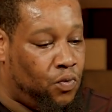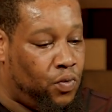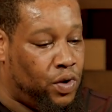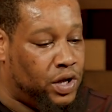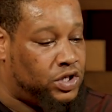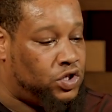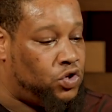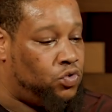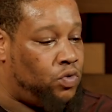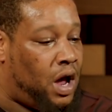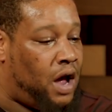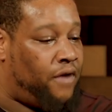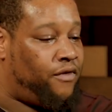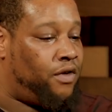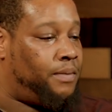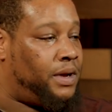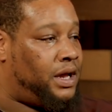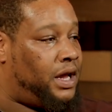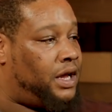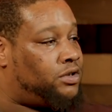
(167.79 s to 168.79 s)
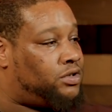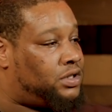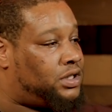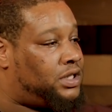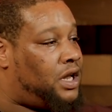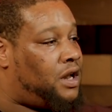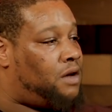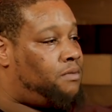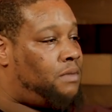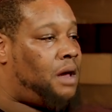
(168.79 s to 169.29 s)
Would you ever be
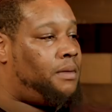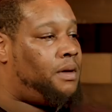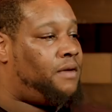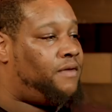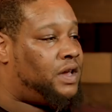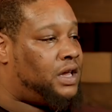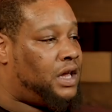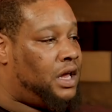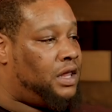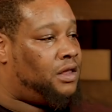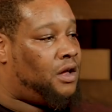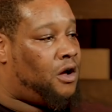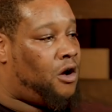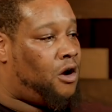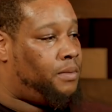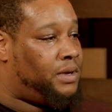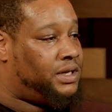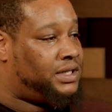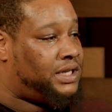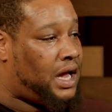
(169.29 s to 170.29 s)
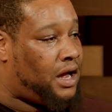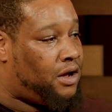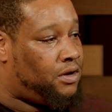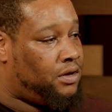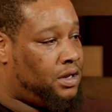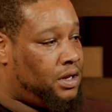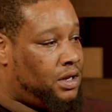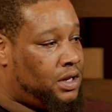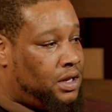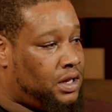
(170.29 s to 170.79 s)
interested in maybe even getting the homies
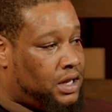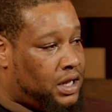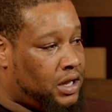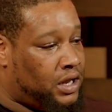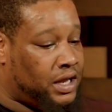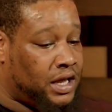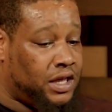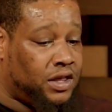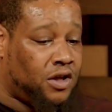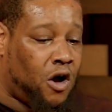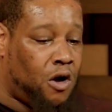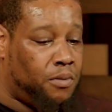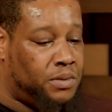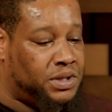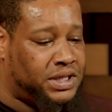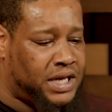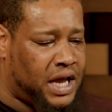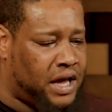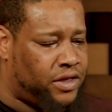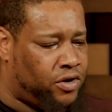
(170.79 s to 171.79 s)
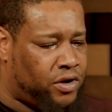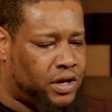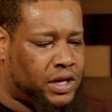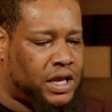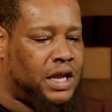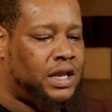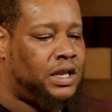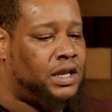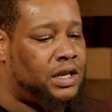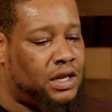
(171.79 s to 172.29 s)
out, getting the homies together,
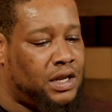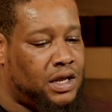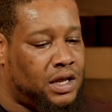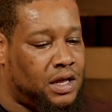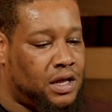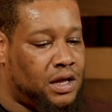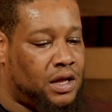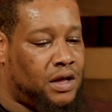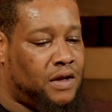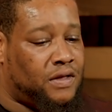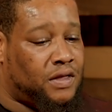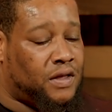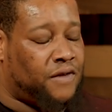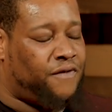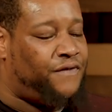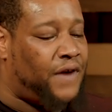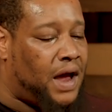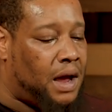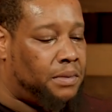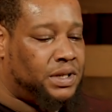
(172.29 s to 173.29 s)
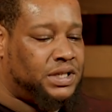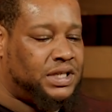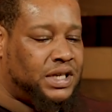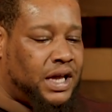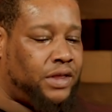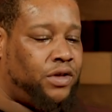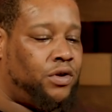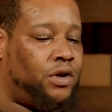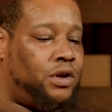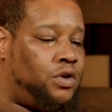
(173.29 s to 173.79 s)
and getting the families
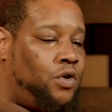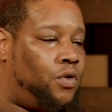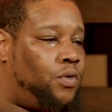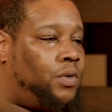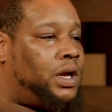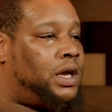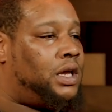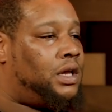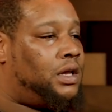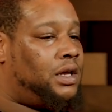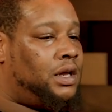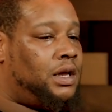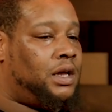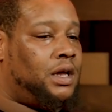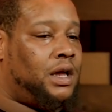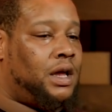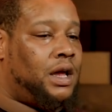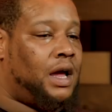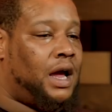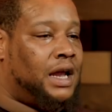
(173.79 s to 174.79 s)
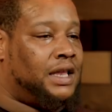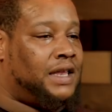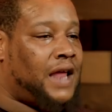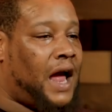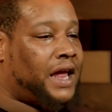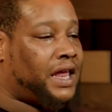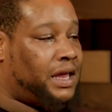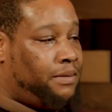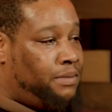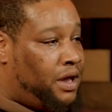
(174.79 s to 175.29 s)
together, and doing a
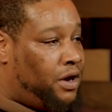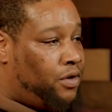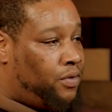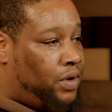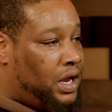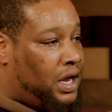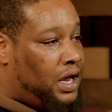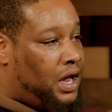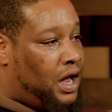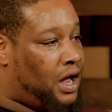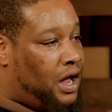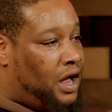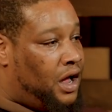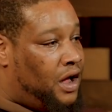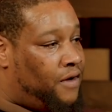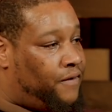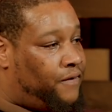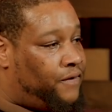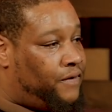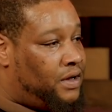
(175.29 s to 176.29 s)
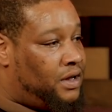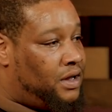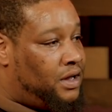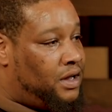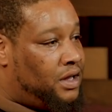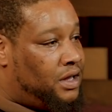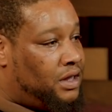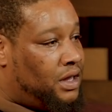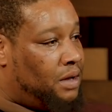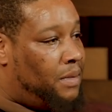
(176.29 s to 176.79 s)
documentary of
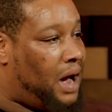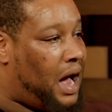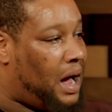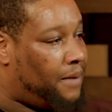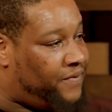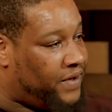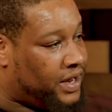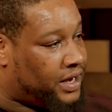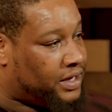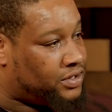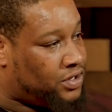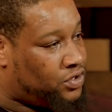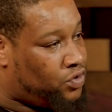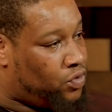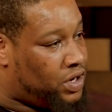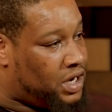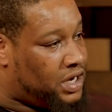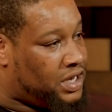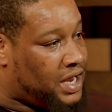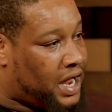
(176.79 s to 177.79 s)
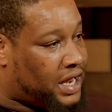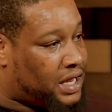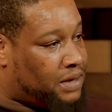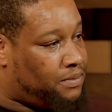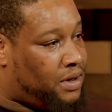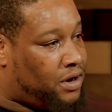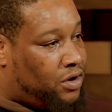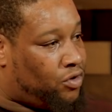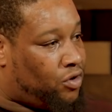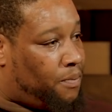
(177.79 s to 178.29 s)
the Mob Figaz or doing a
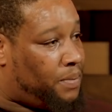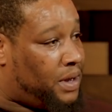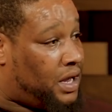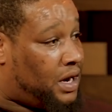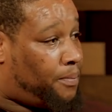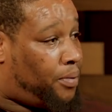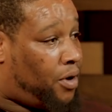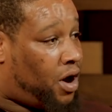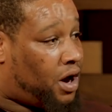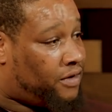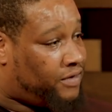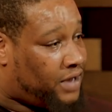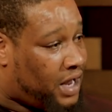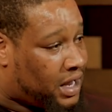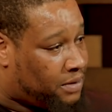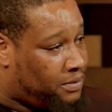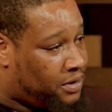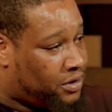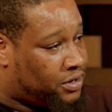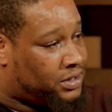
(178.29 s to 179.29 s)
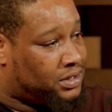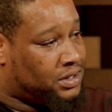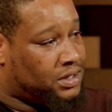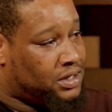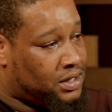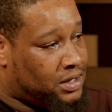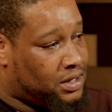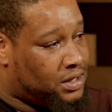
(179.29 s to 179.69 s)
documentary or being a part of documentaries.